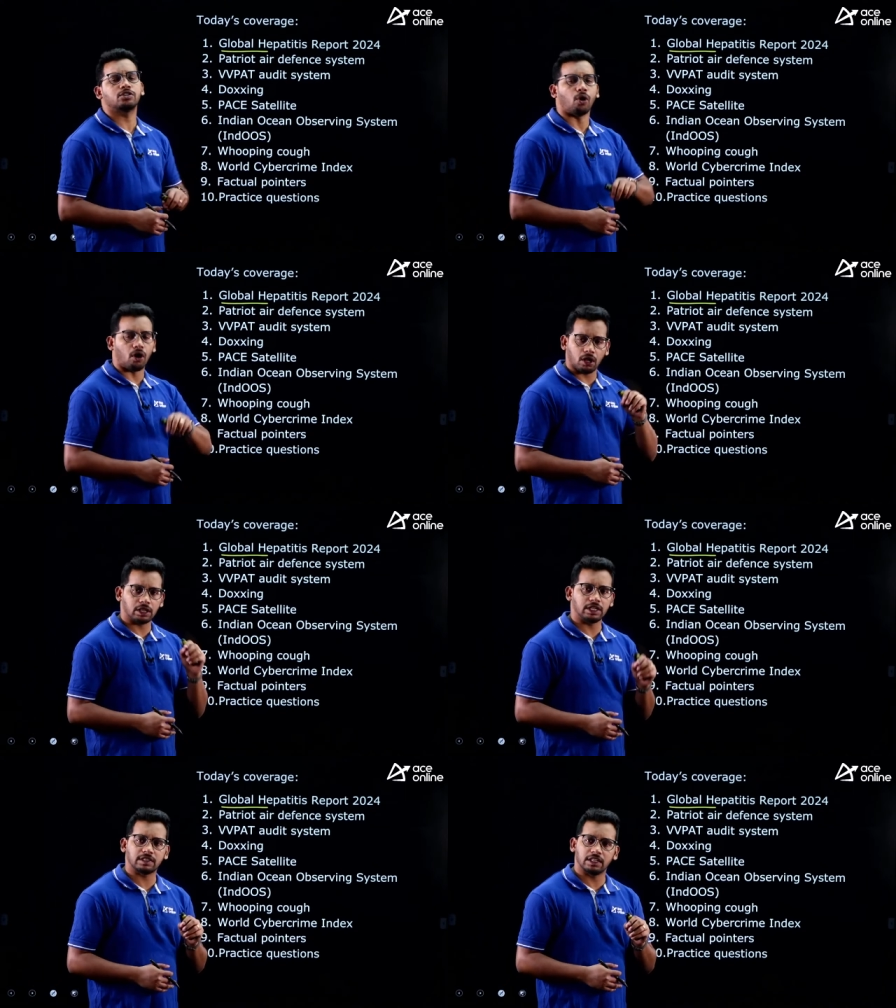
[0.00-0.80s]
So, all
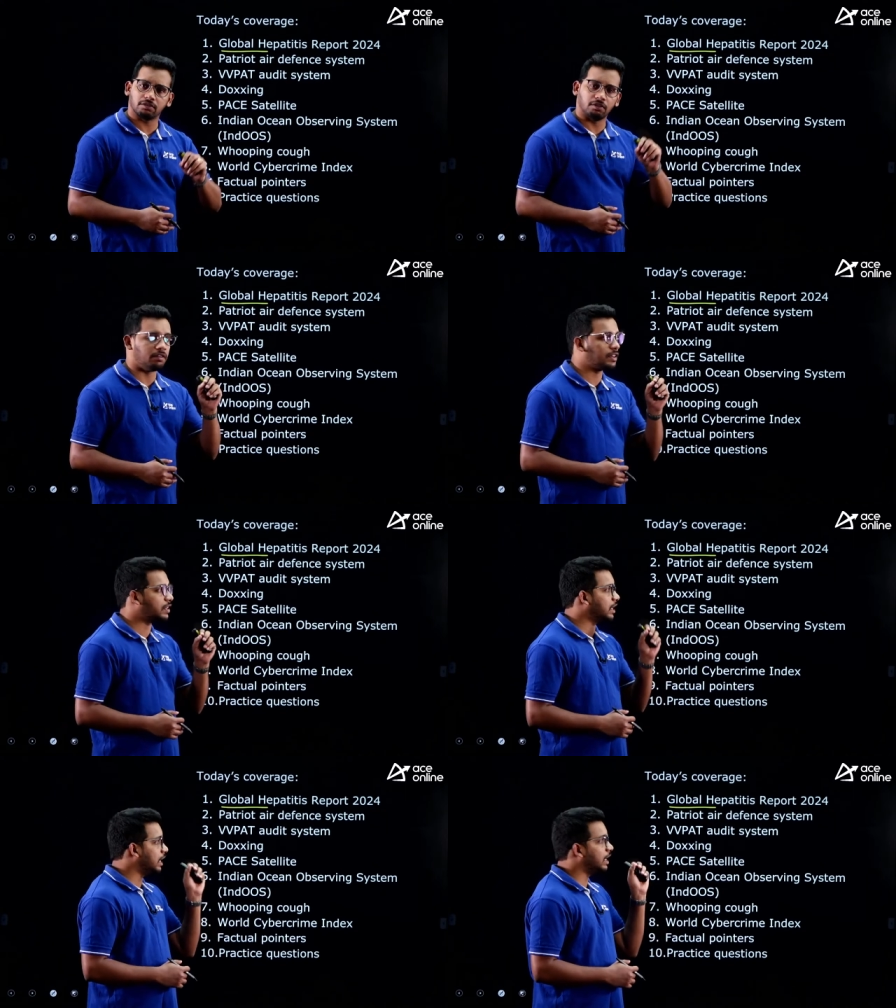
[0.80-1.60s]
these things we will
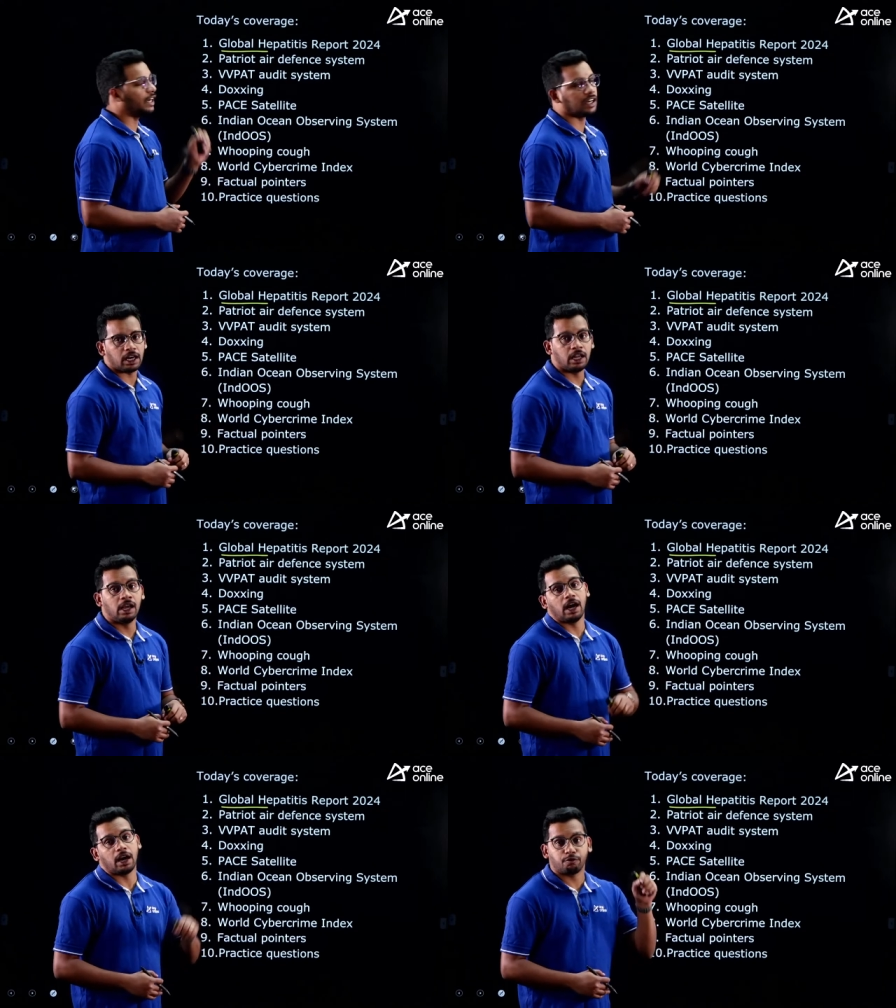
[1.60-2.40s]
see in detail
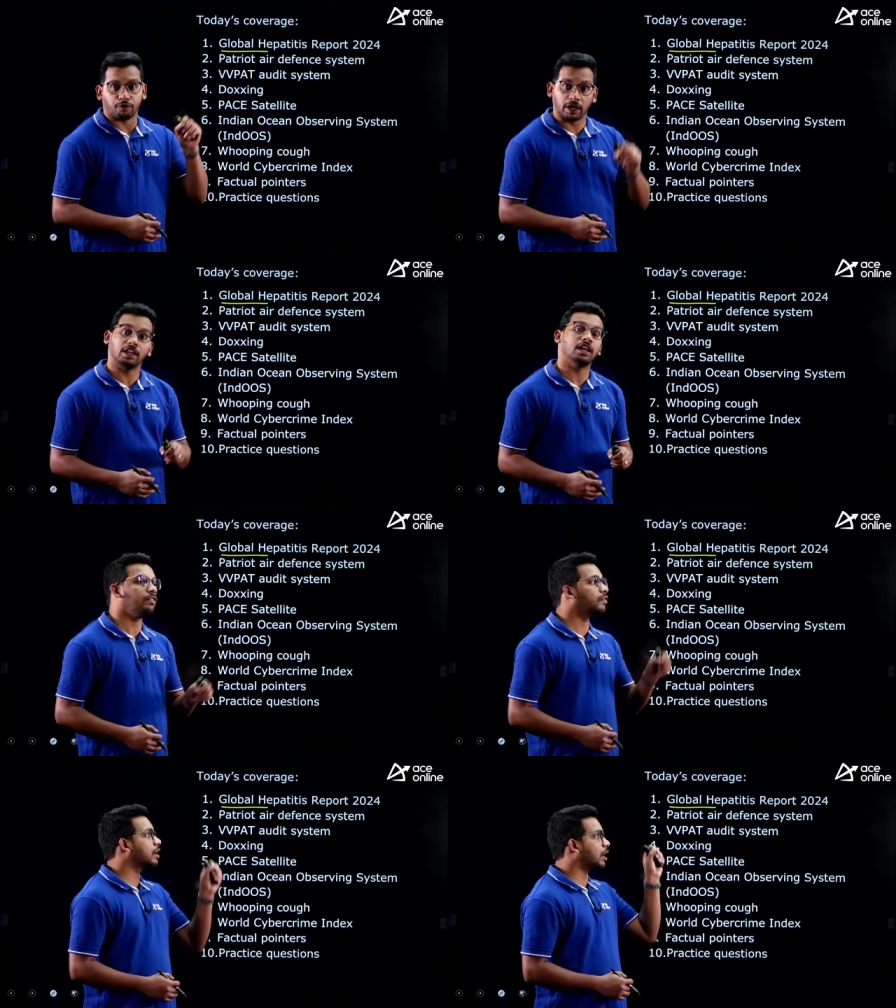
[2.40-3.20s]
and finally,
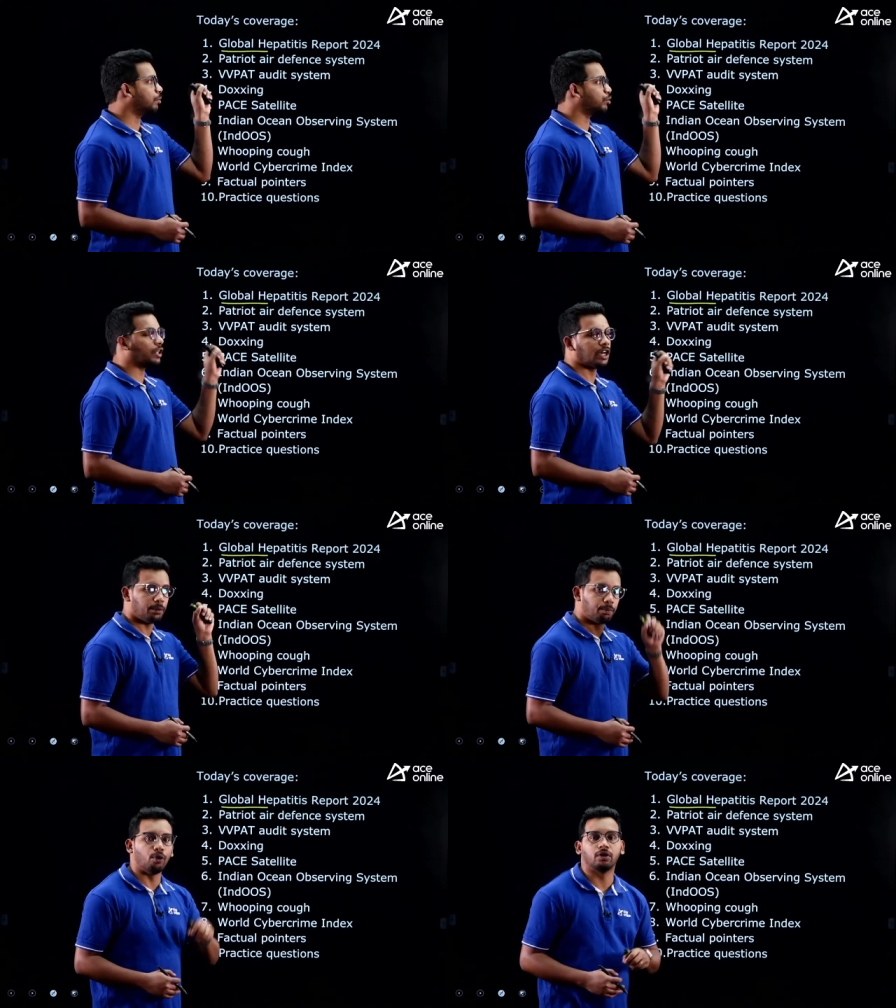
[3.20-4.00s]
we will come to the
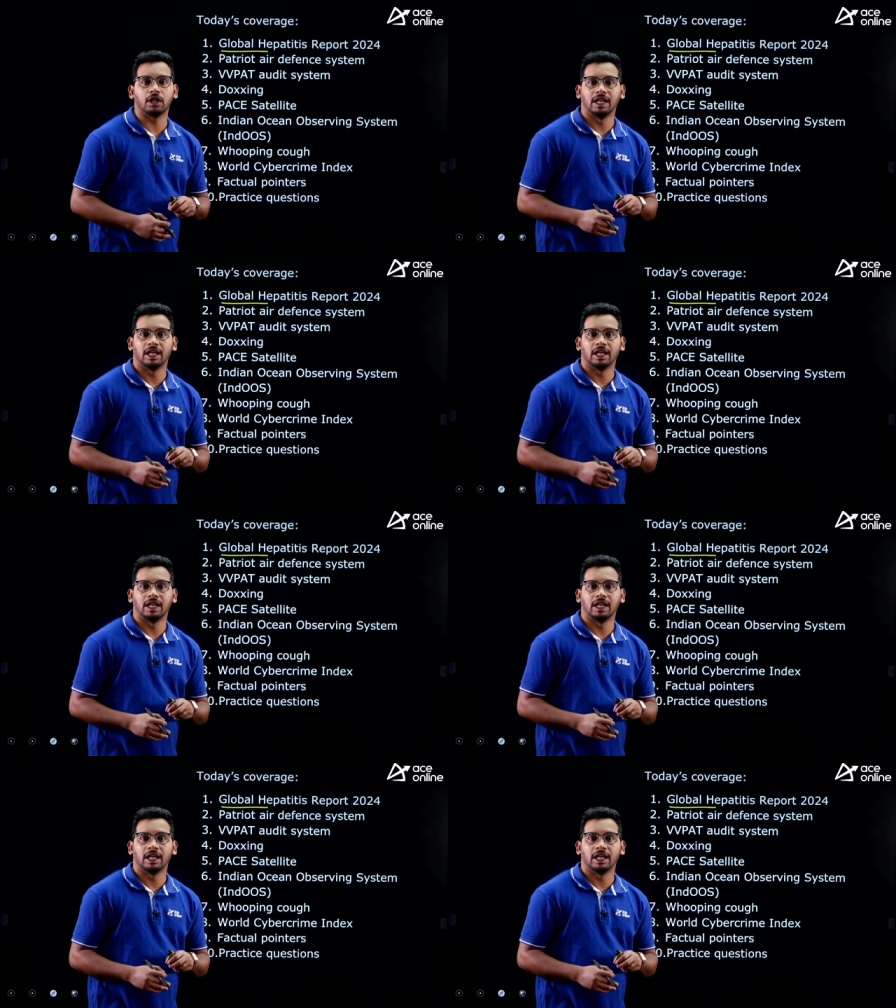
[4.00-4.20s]
report,